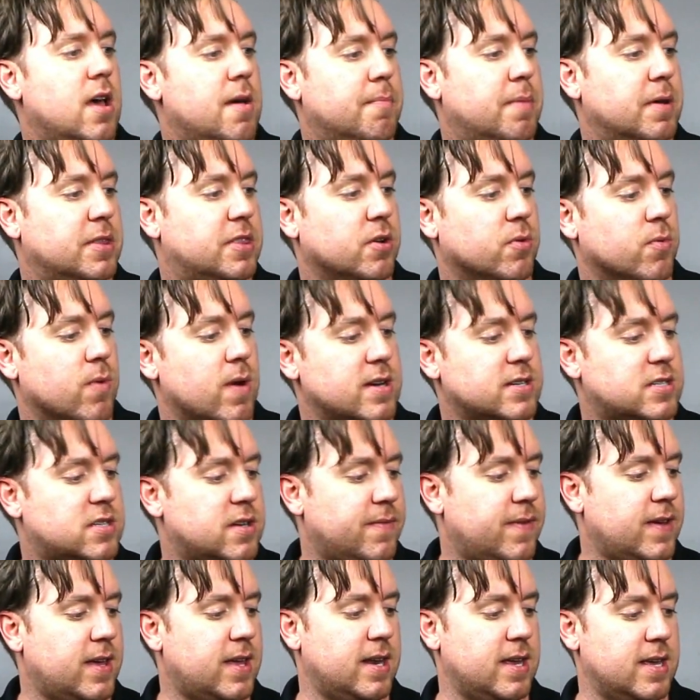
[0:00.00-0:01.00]
but the rest
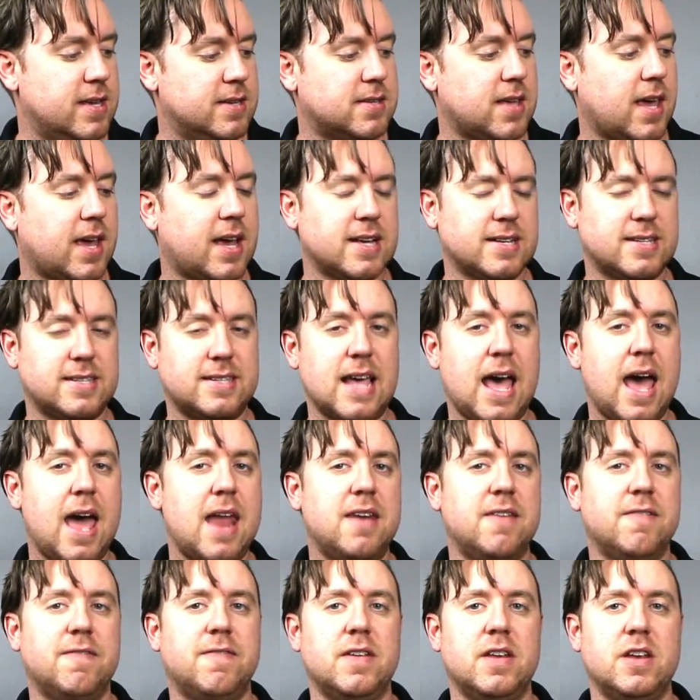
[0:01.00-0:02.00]
of it is like a
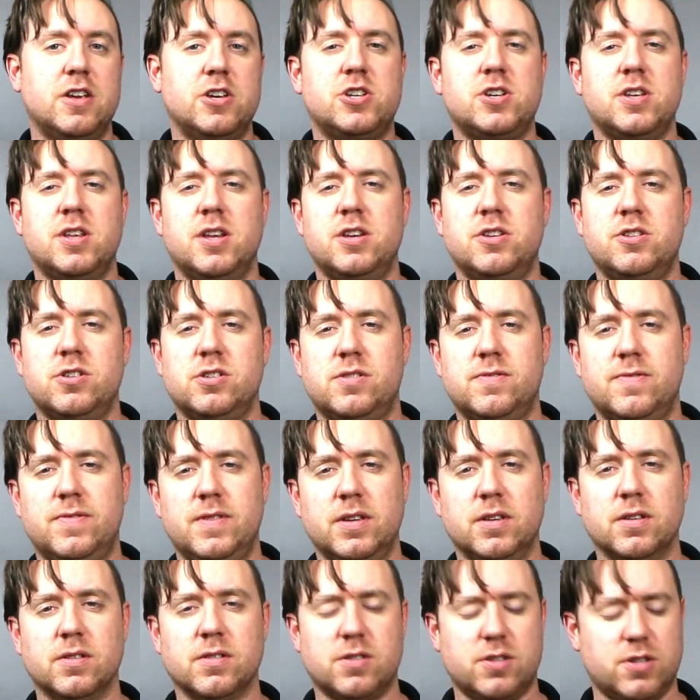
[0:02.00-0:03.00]
satin finish, and it just
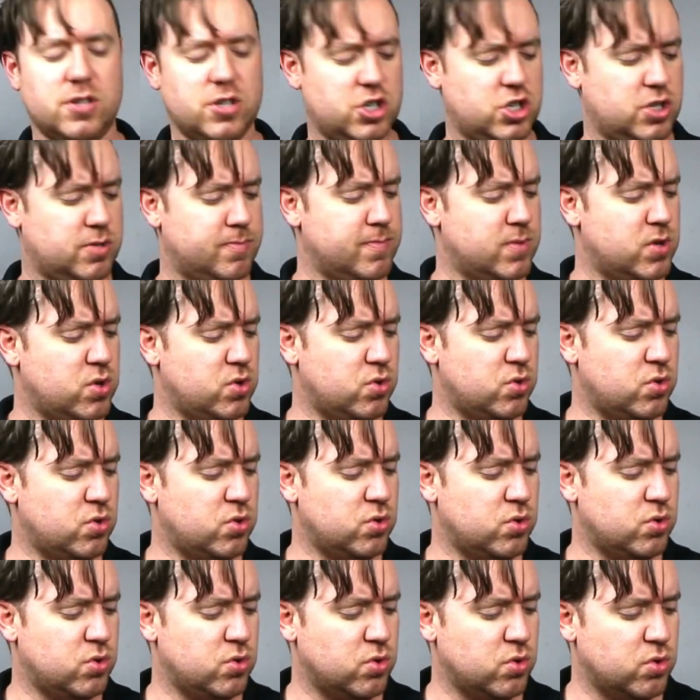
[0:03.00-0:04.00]
feels
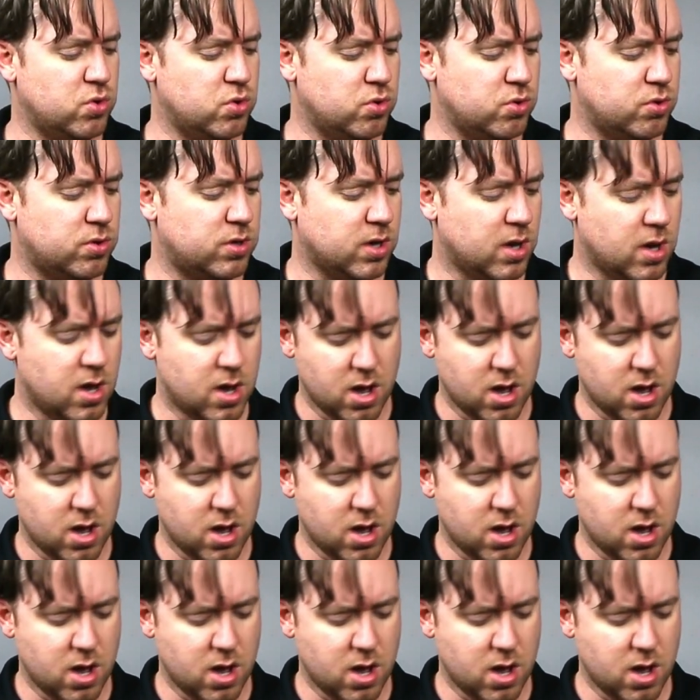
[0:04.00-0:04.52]
smooth.